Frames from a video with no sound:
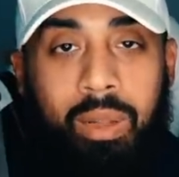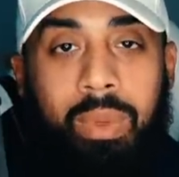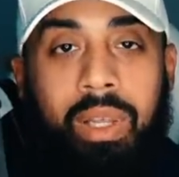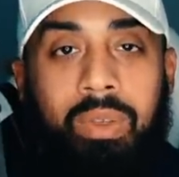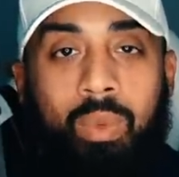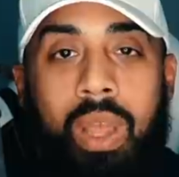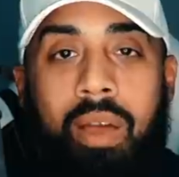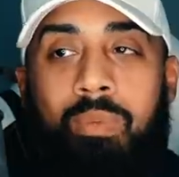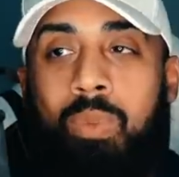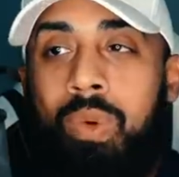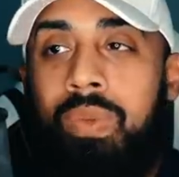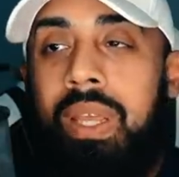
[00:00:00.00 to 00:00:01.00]
because we have
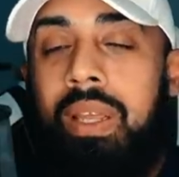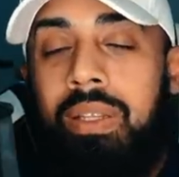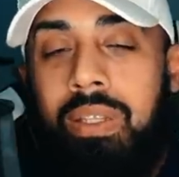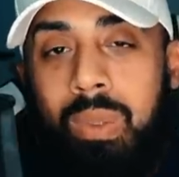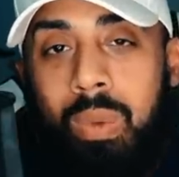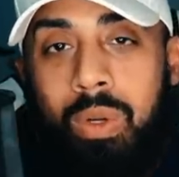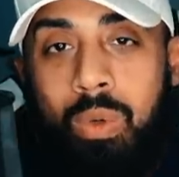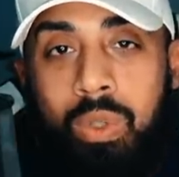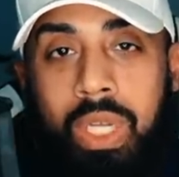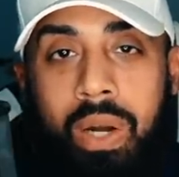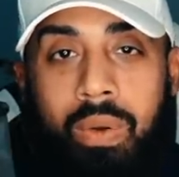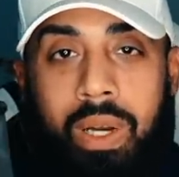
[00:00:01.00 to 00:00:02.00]
moved into a new
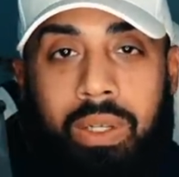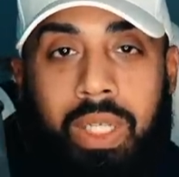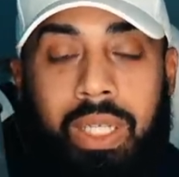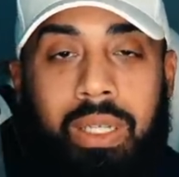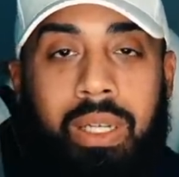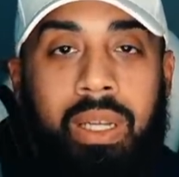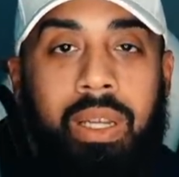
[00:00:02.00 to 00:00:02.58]
generation.